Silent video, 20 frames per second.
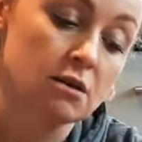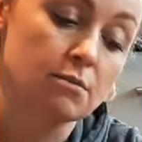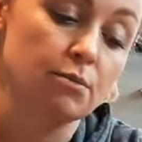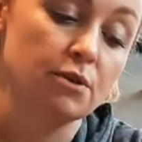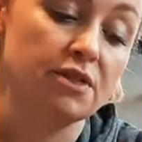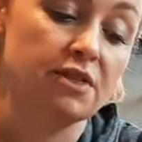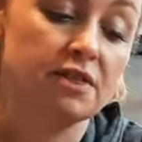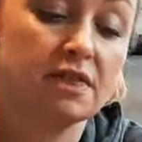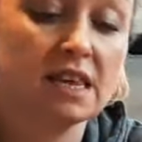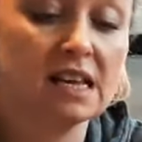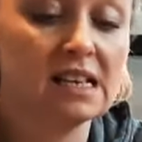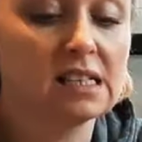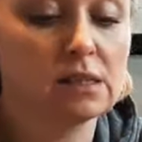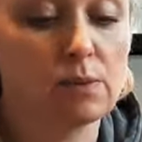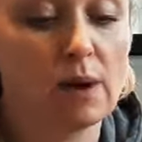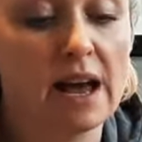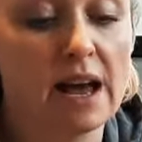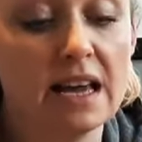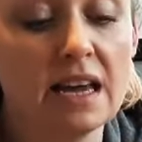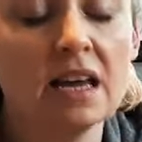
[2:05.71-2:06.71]
but this
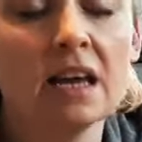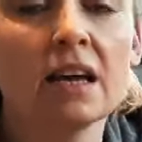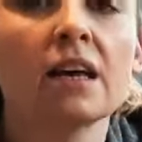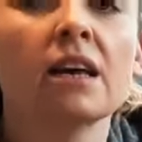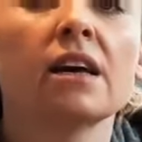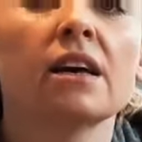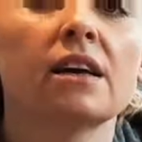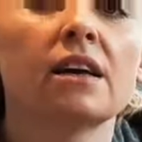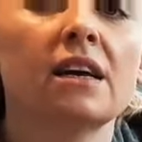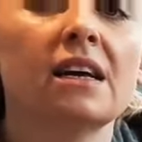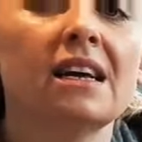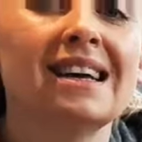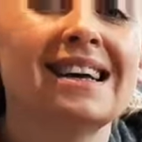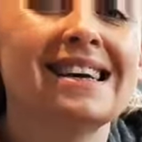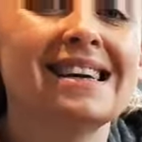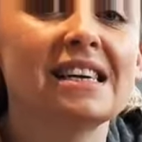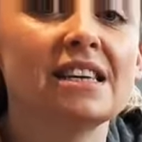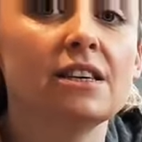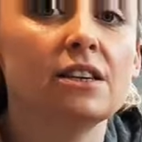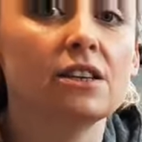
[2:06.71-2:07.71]
way
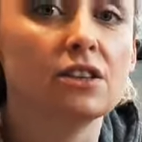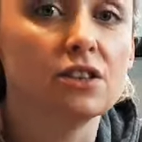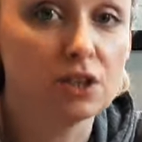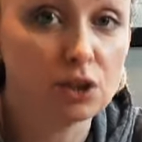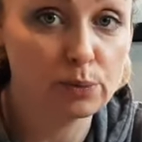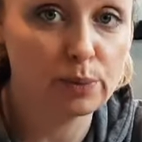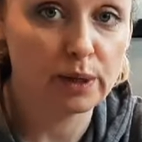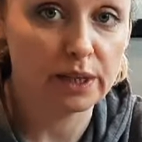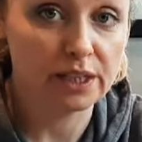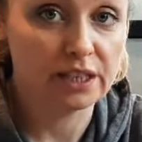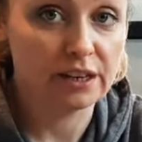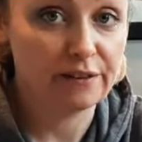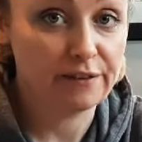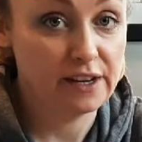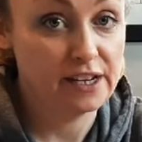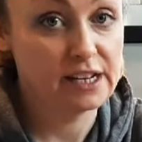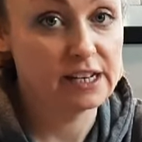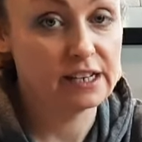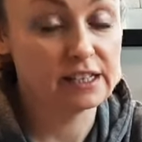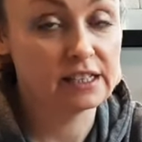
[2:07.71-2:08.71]
you do burn your
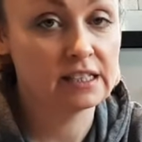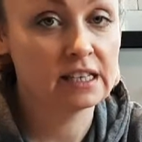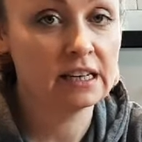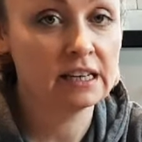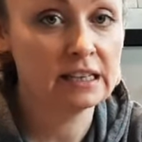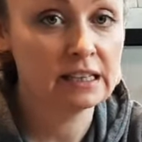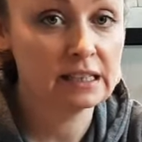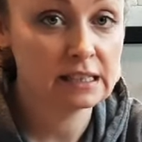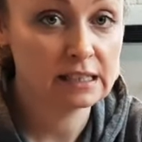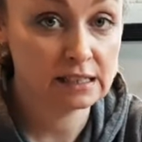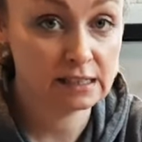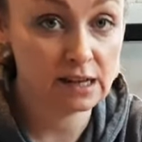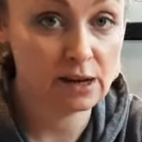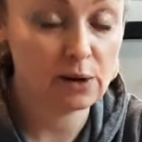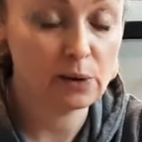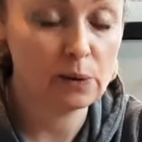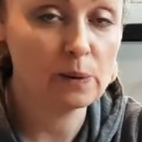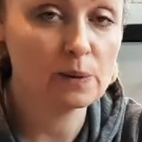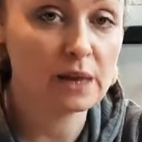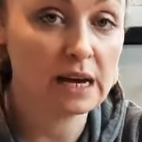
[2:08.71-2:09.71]
fingers.
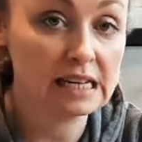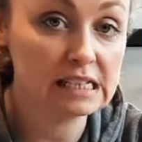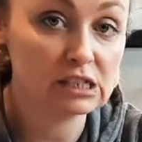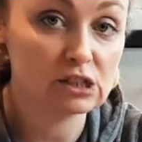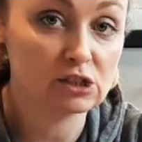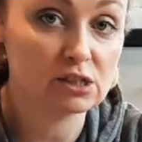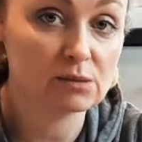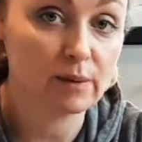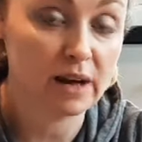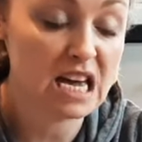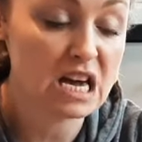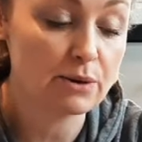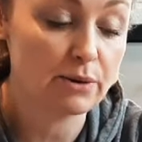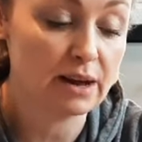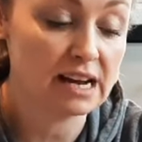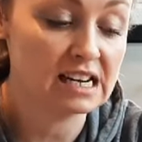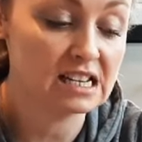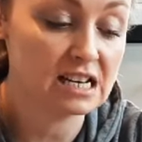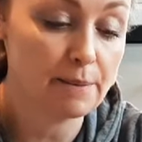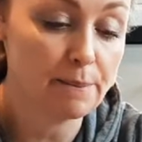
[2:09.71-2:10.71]
So that is just my
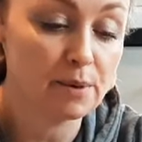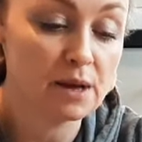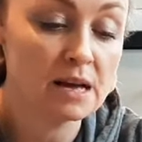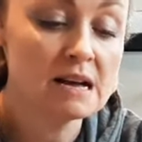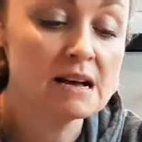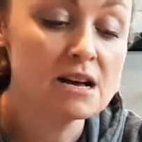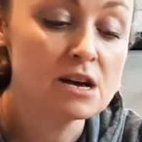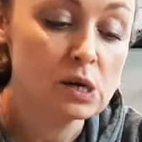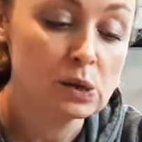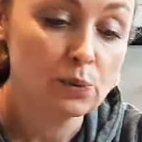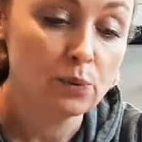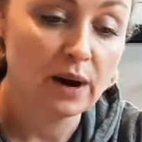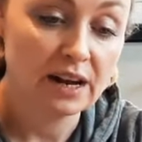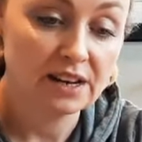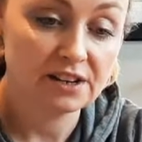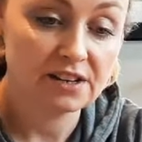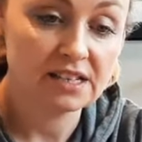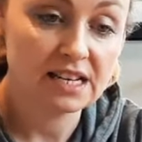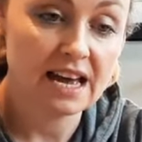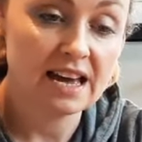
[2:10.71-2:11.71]
quick tip
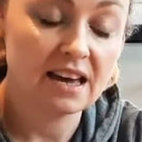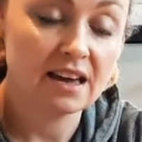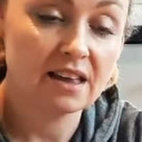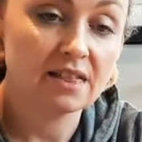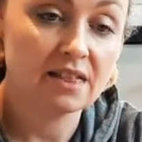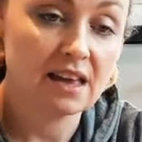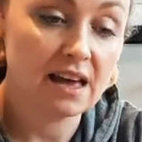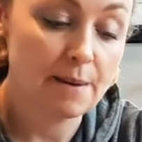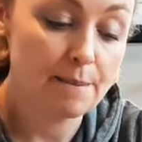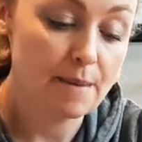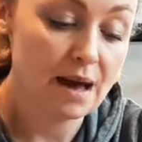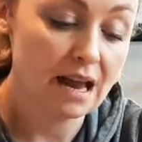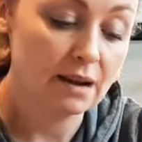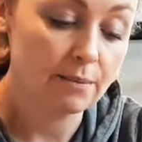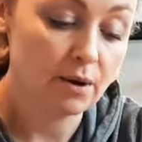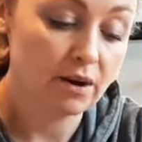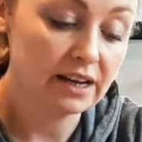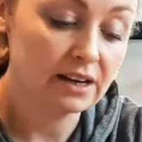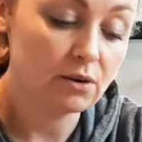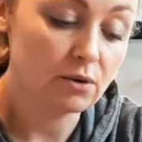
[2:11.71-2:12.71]
when you're taking the
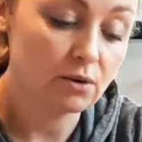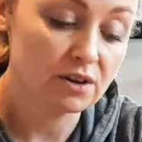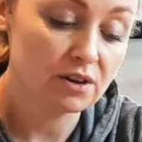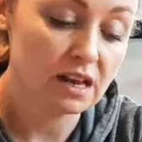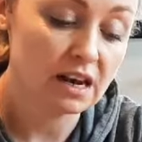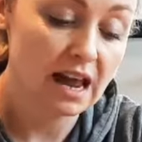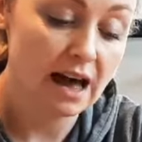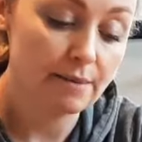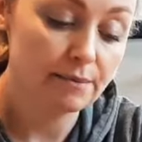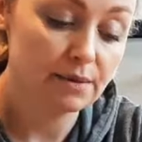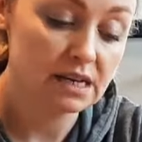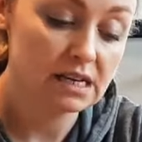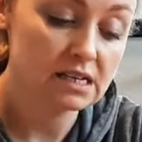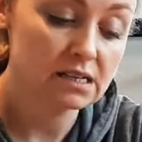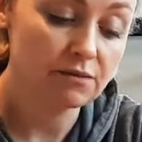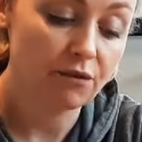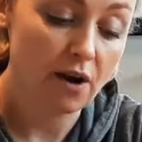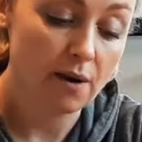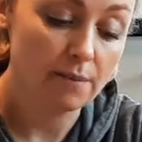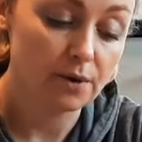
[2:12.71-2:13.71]
melamine or the laminate
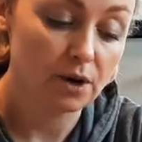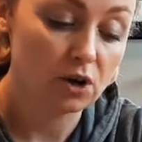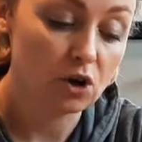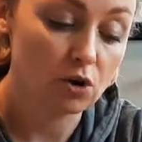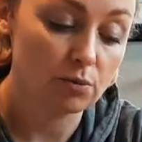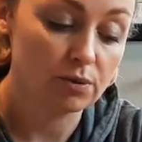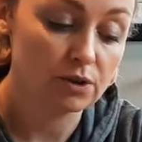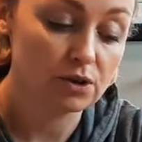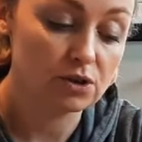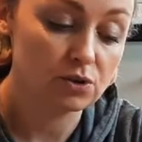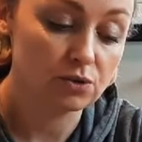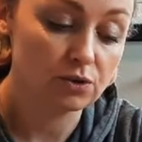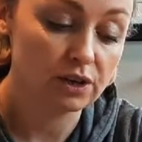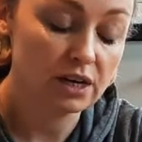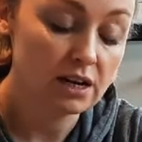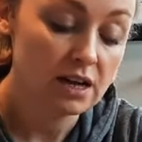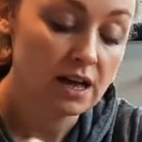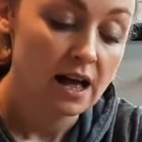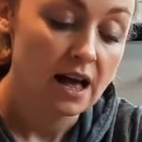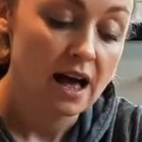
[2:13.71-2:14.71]
from your cupboard
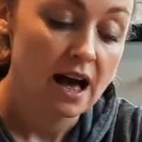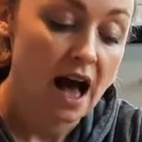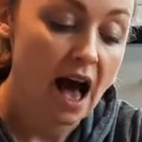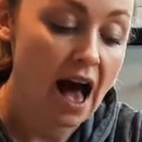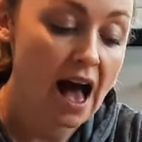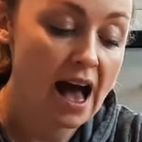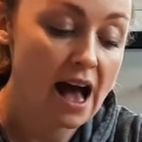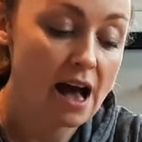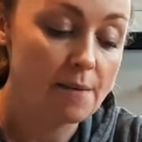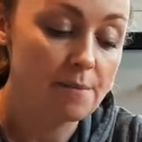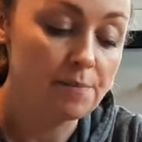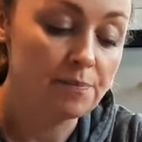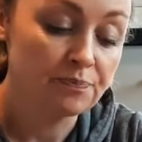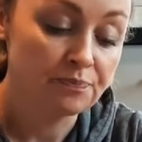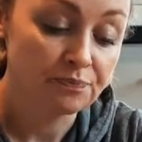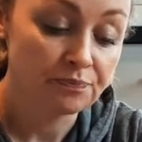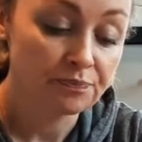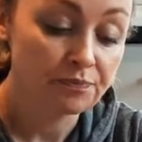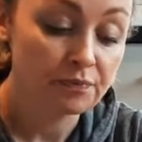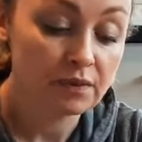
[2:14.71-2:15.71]
door. Um,
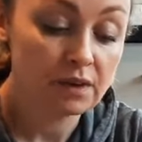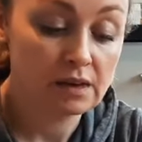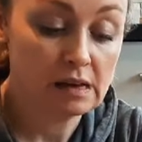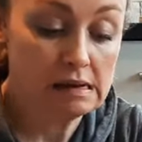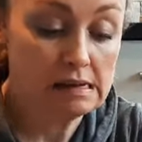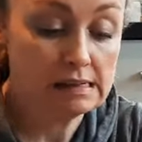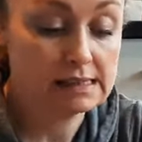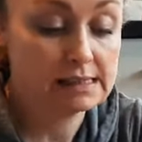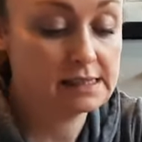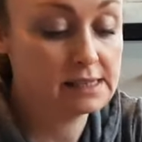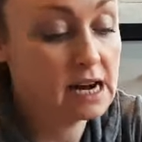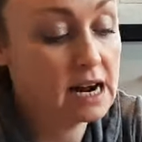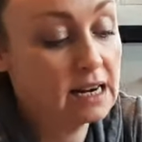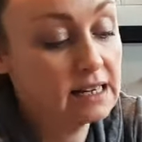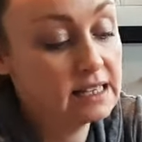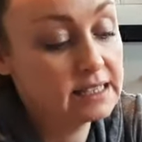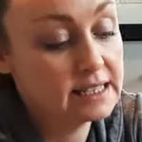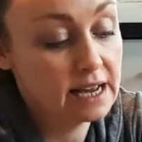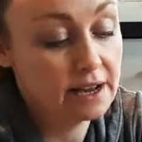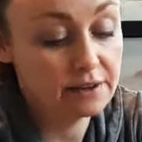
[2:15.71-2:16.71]

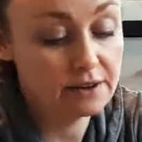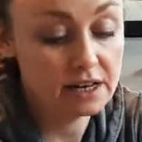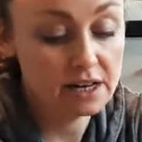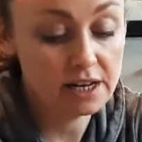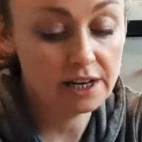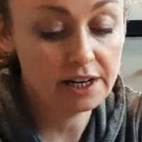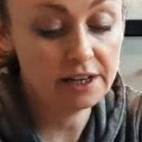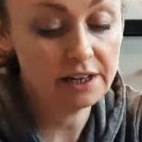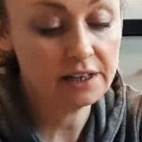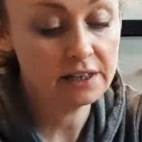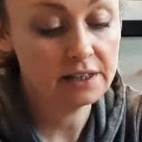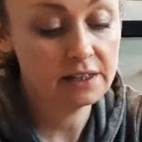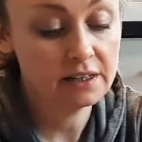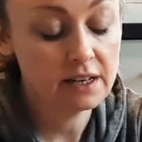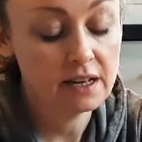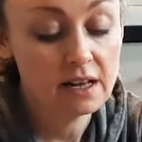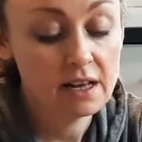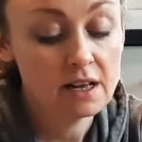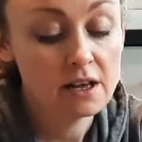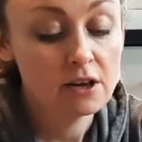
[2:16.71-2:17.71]
start down here,
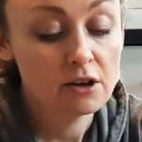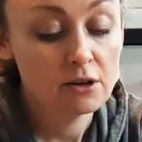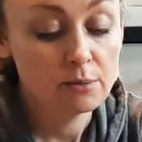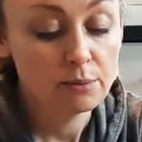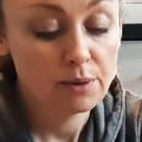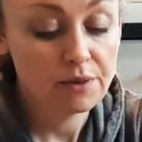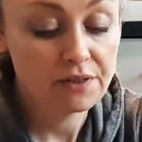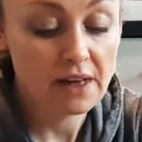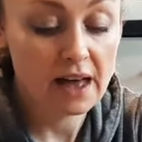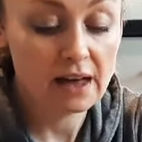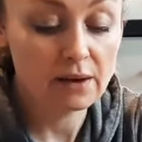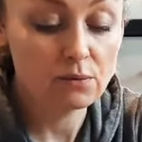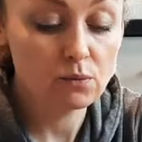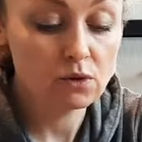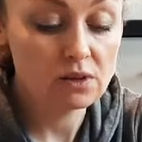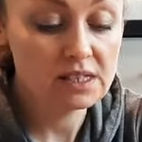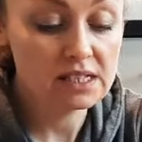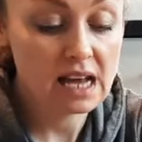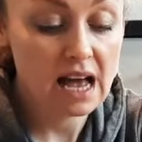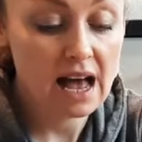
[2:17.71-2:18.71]
but then
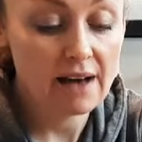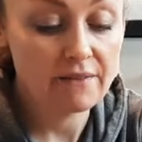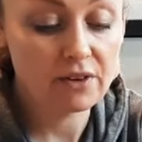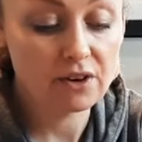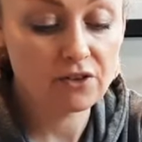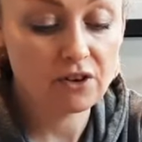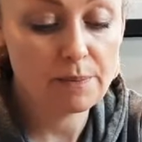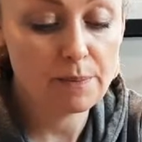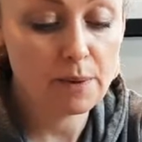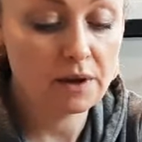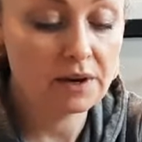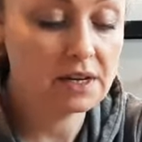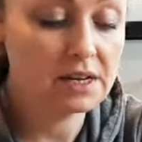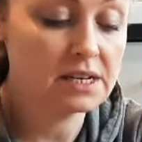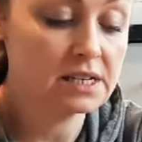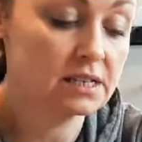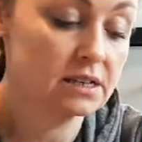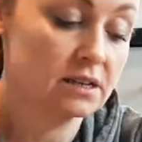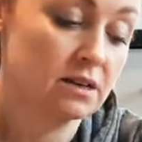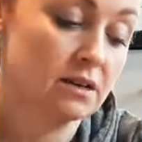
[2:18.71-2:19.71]
once you have a grip on
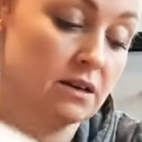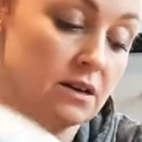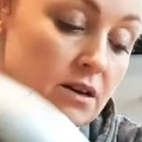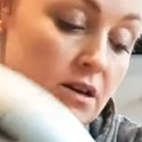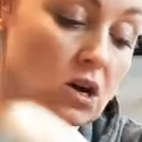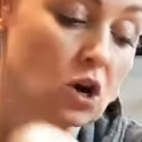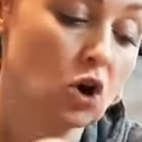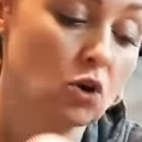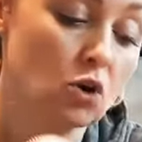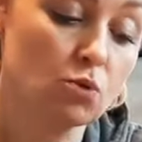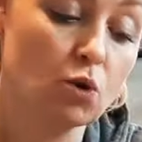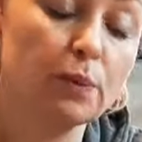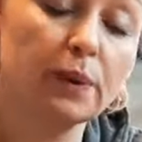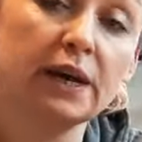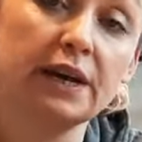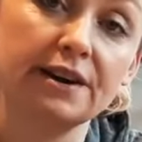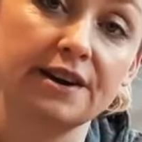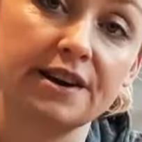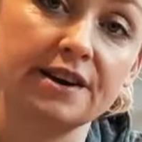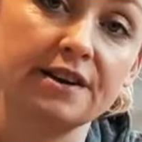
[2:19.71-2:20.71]
it, come up
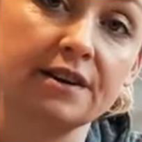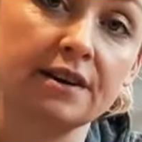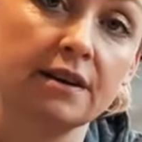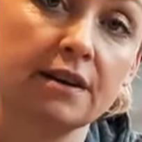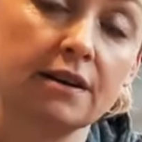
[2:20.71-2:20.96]
here.